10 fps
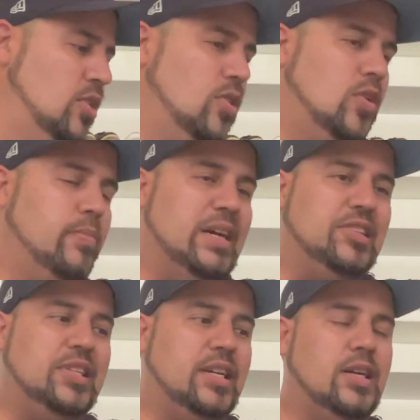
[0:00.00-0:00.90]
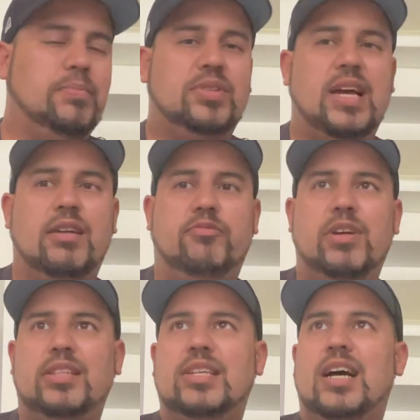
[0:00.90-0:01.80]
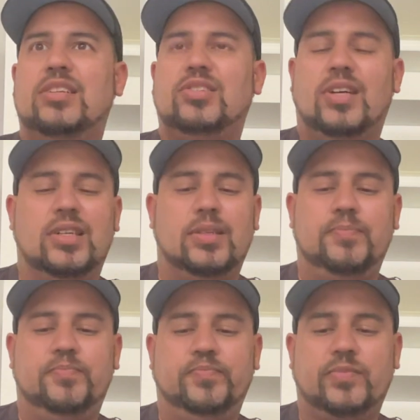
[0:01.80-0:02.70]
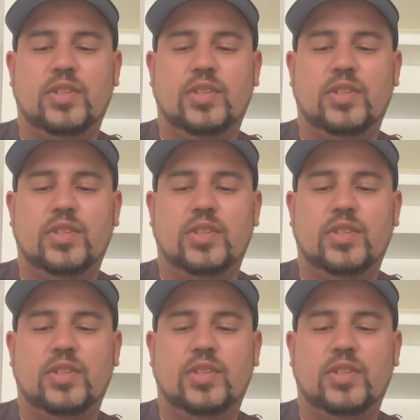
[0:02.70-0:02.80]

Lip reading: all my setups have red dots on them.